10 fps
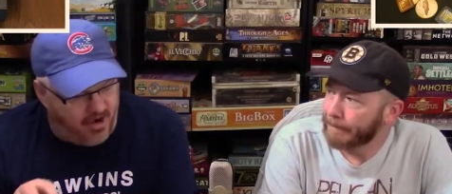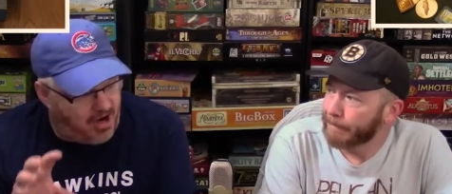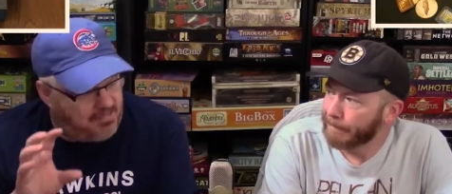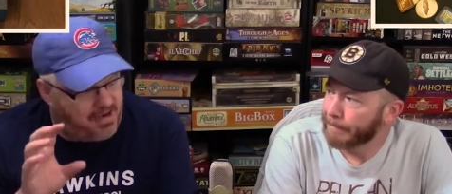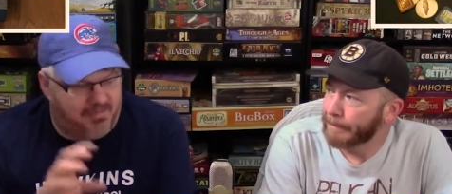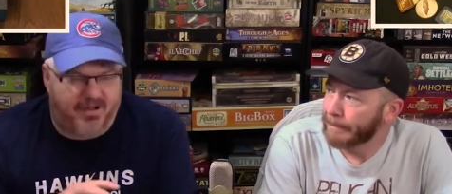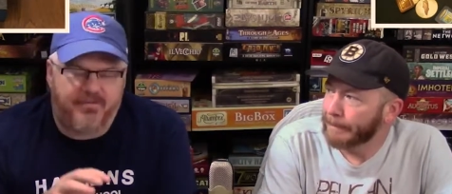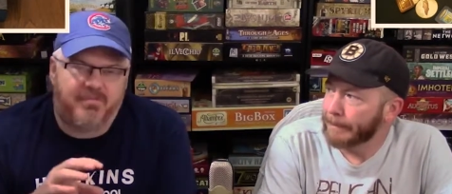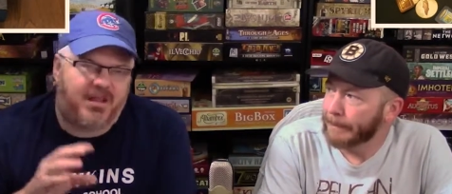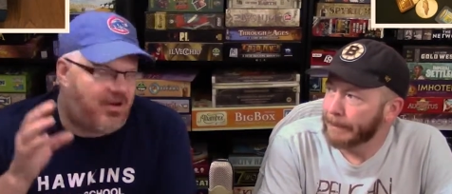Speaker 1: and far, but
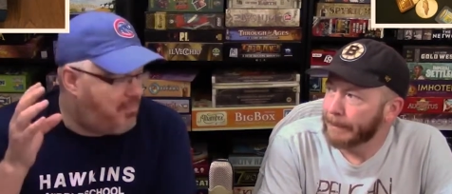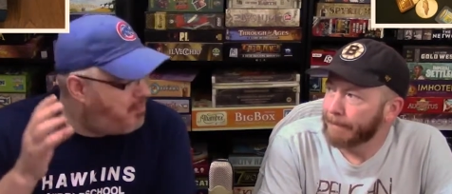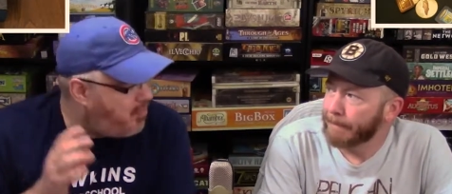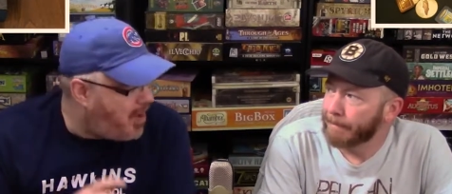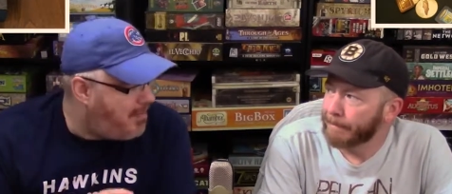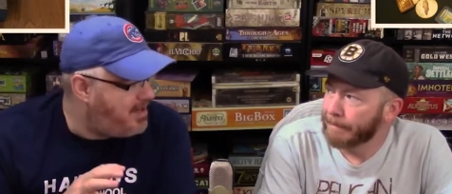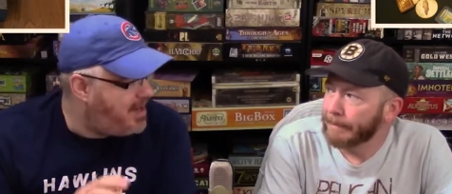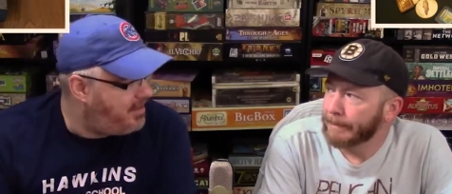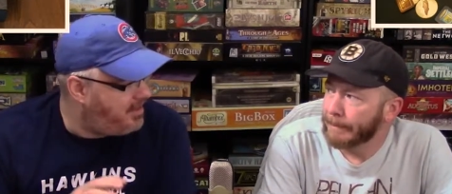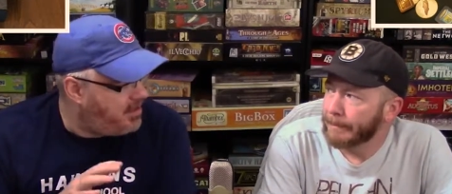above and below, probably
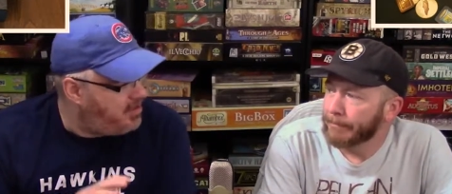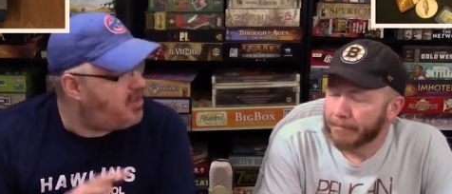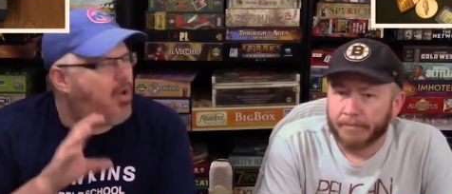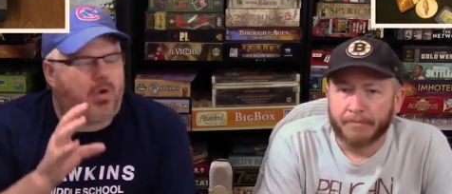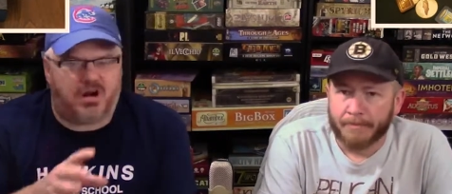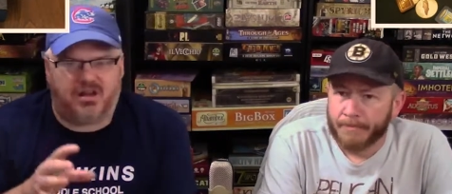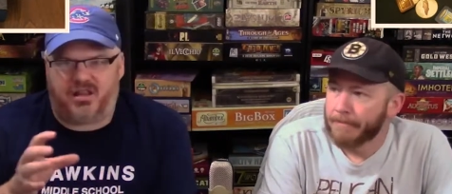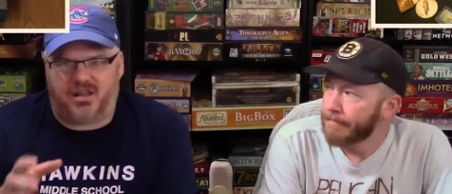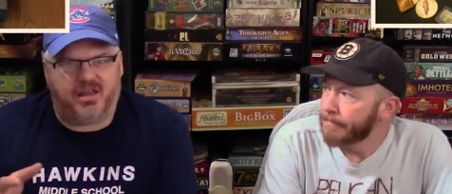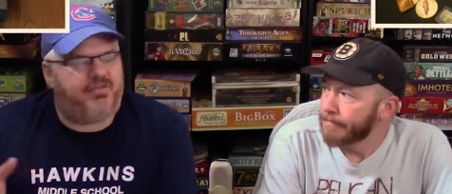not the the hard.
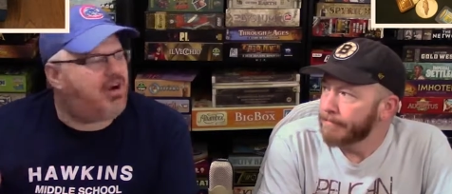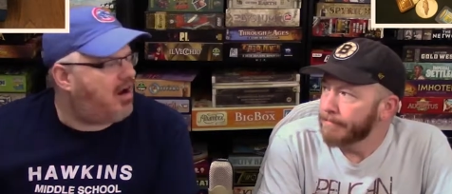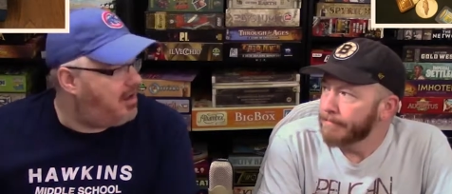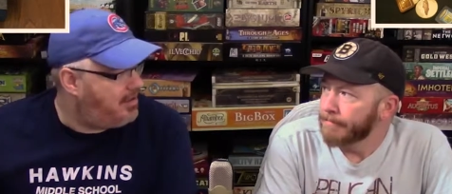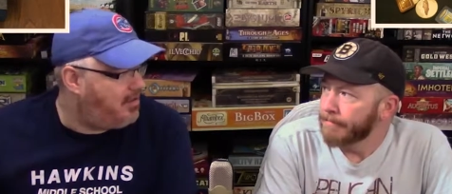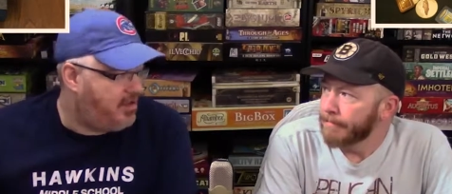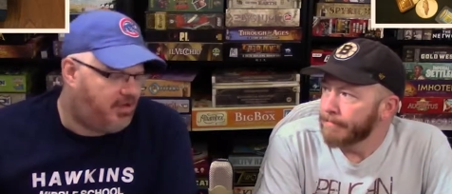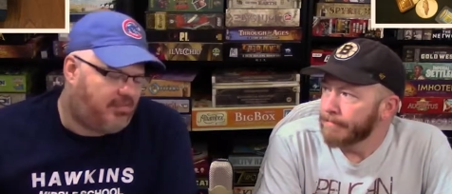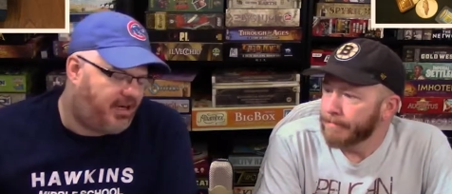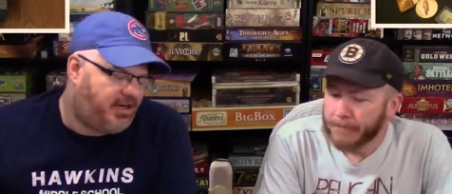If you're a hardcore
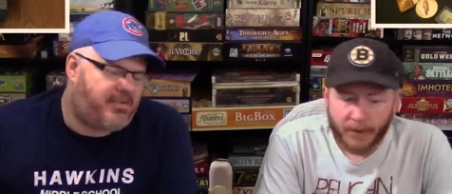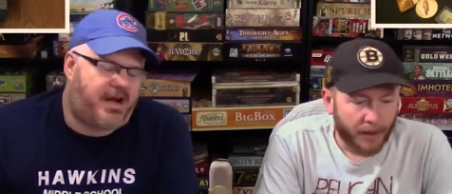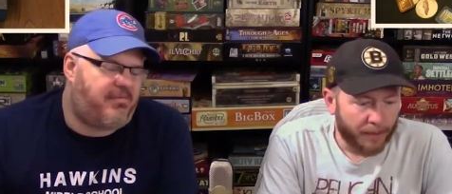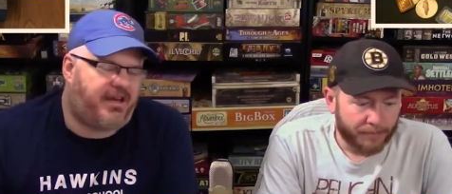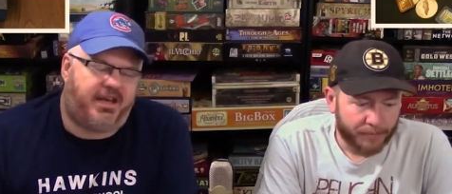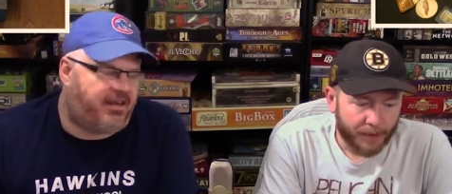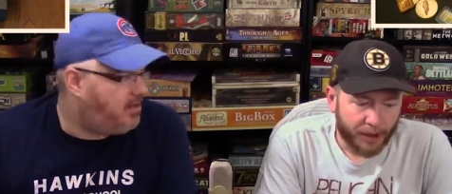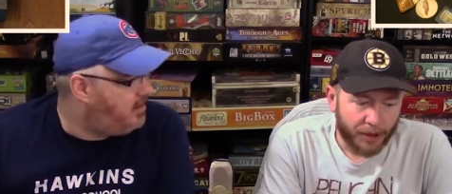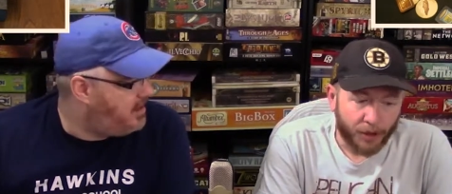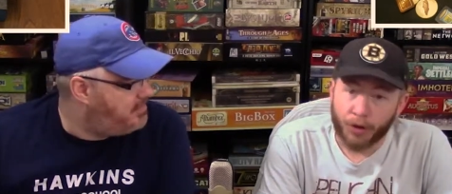Euro player, you probably
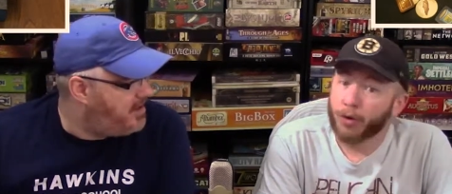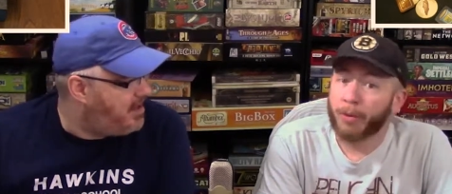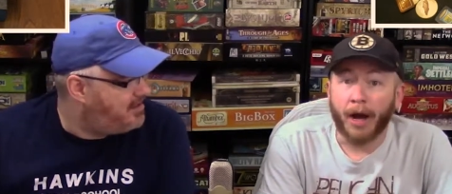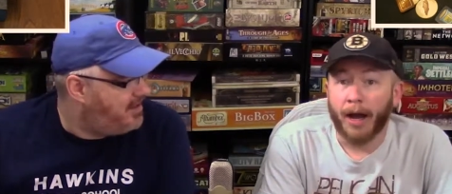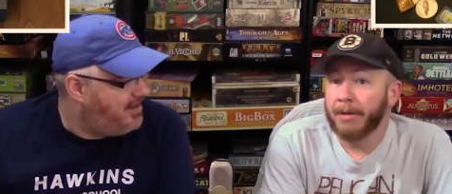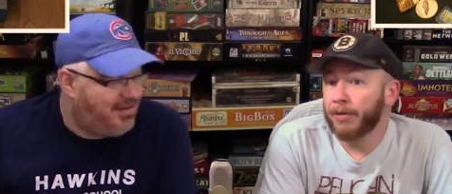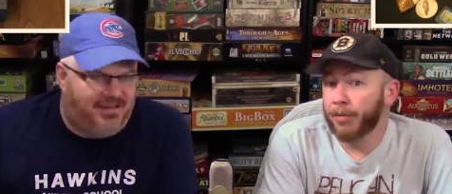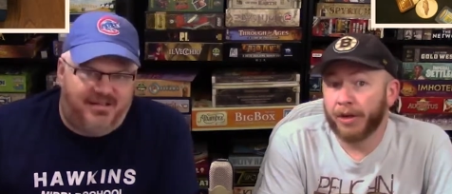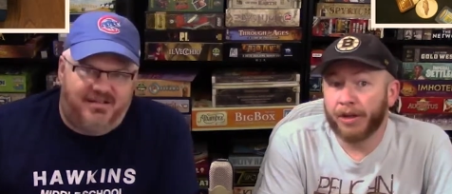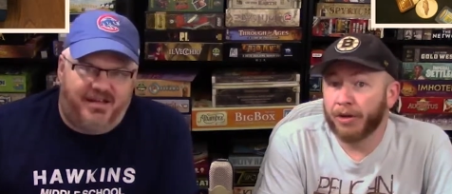don't
Speaker 2: need You're, you're pro- I
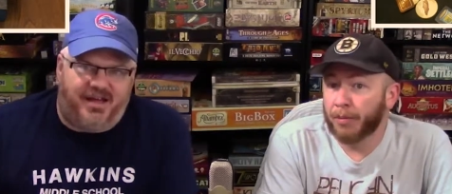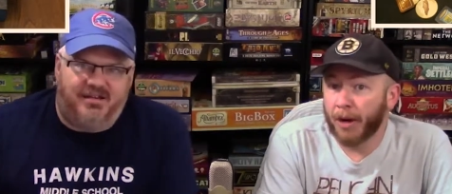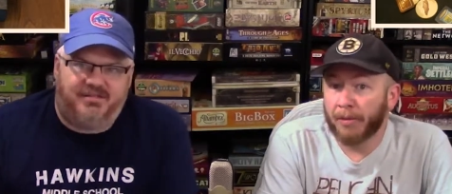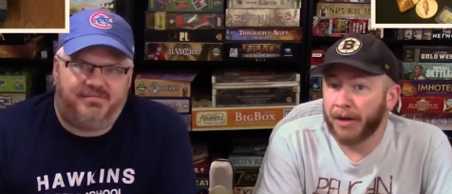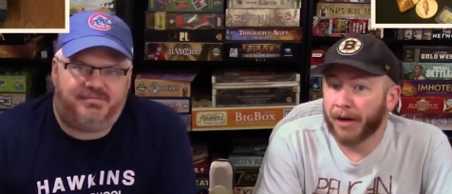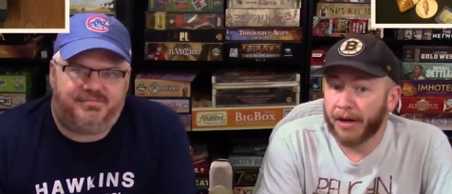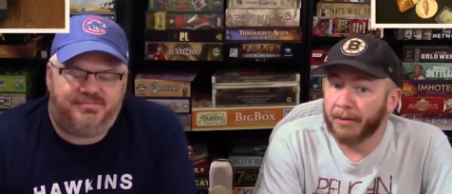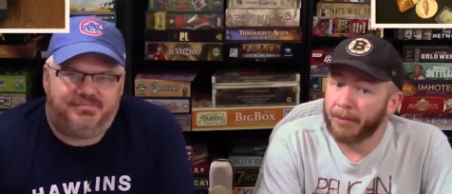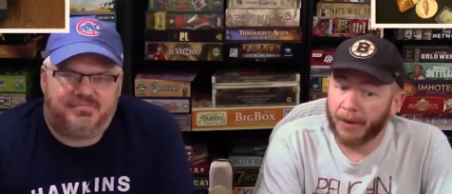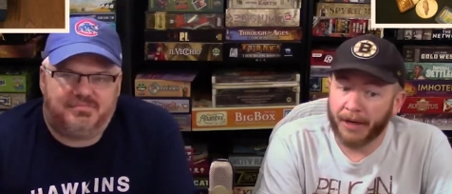mean, really, you're yeah. probably not
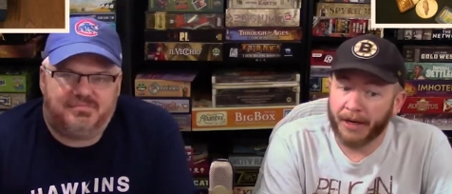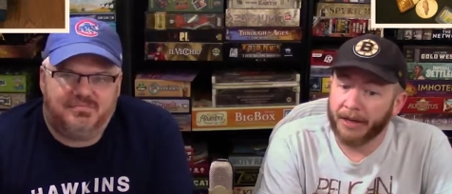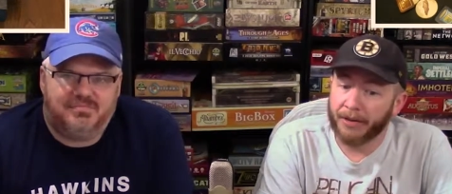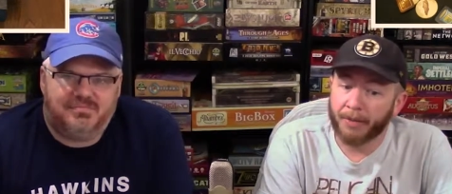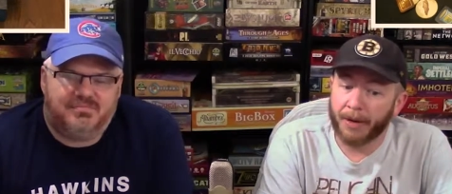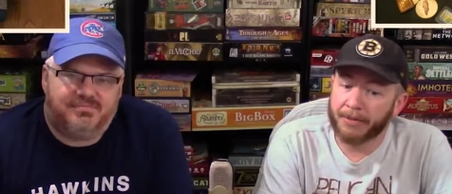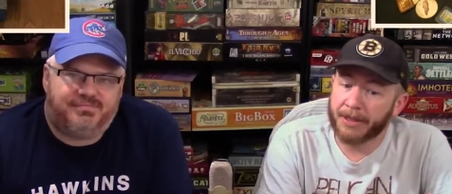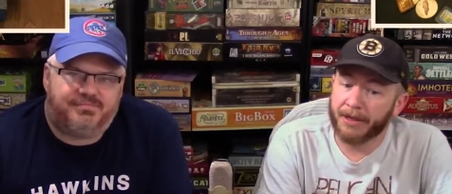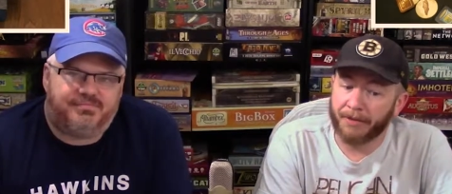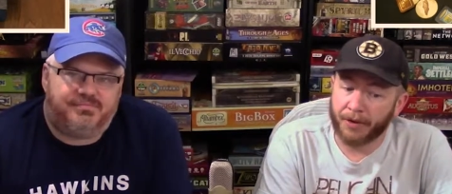going to be playing either. But
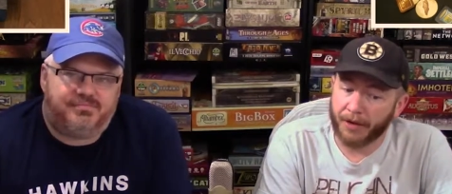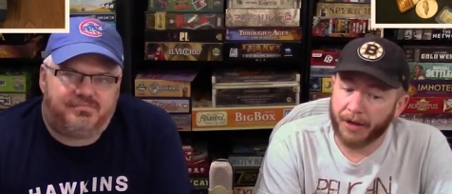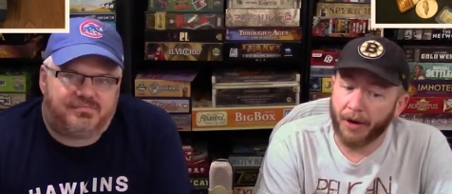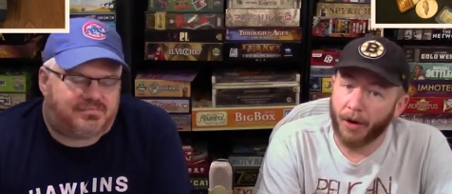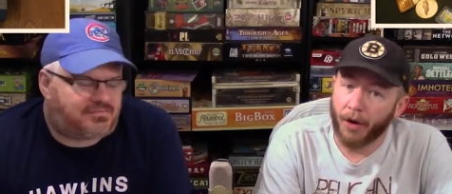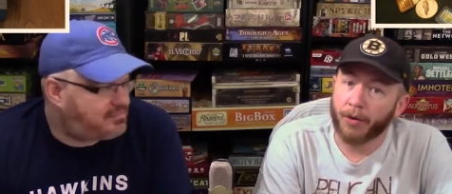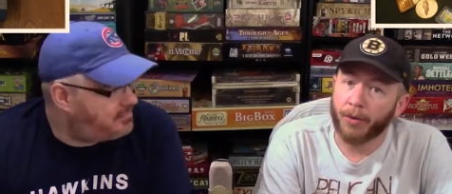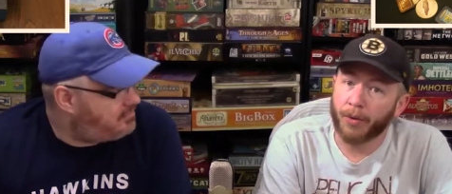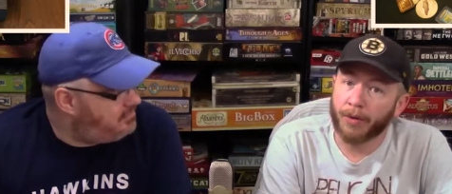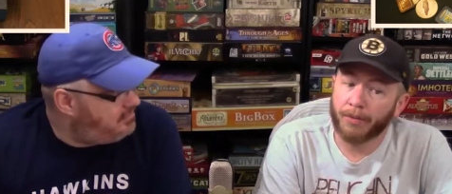I'm saying if you're like a
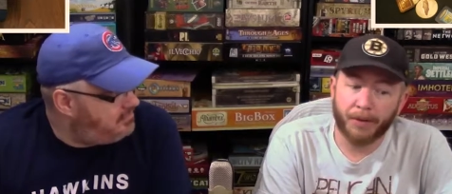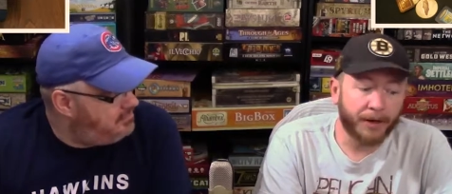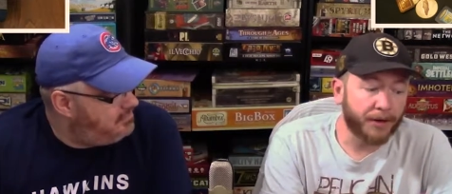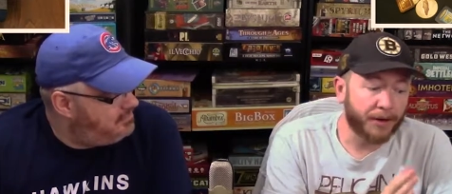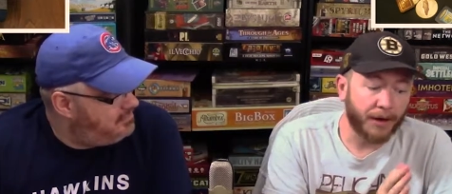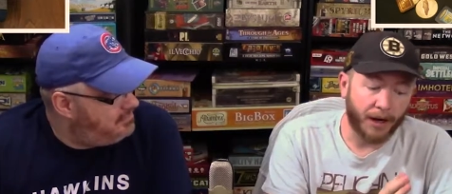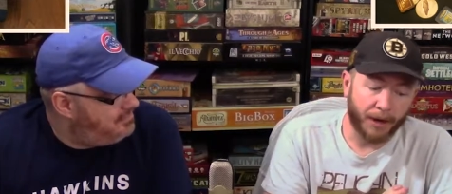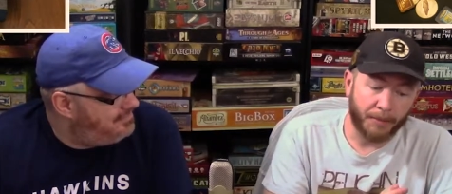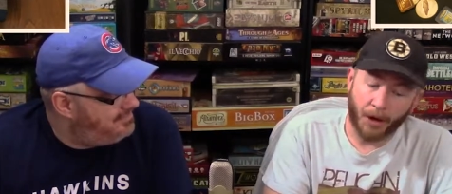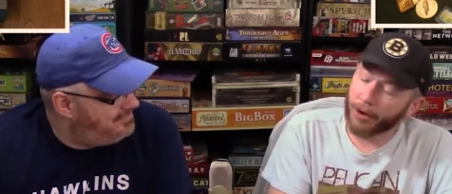hardcore player,
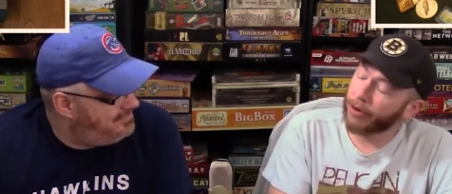um,